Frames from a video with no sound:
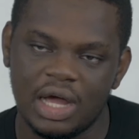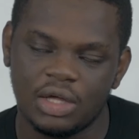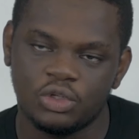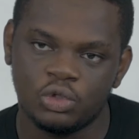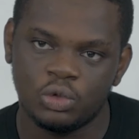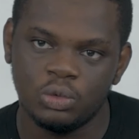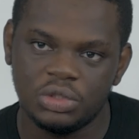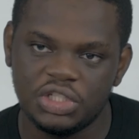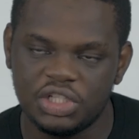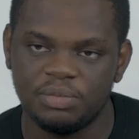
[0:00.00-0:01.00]
are
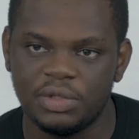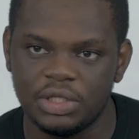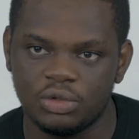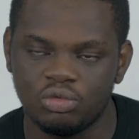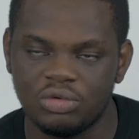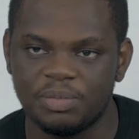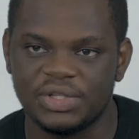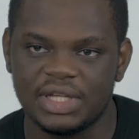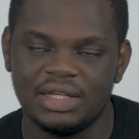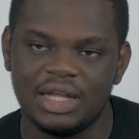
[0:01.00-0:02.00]
sold cheaply to
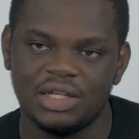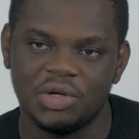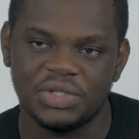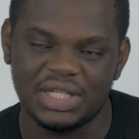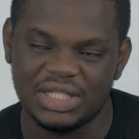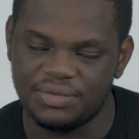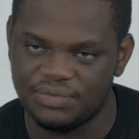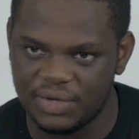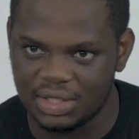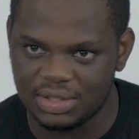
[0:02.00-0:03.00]
represent that there is a
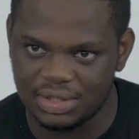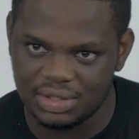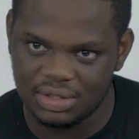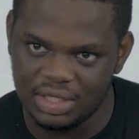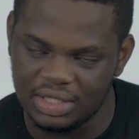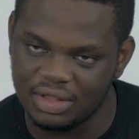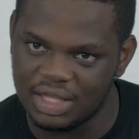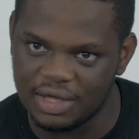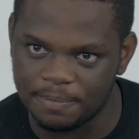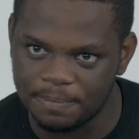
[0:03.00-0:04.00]
defect in
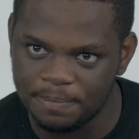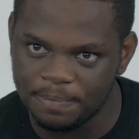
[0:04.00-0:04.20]
them,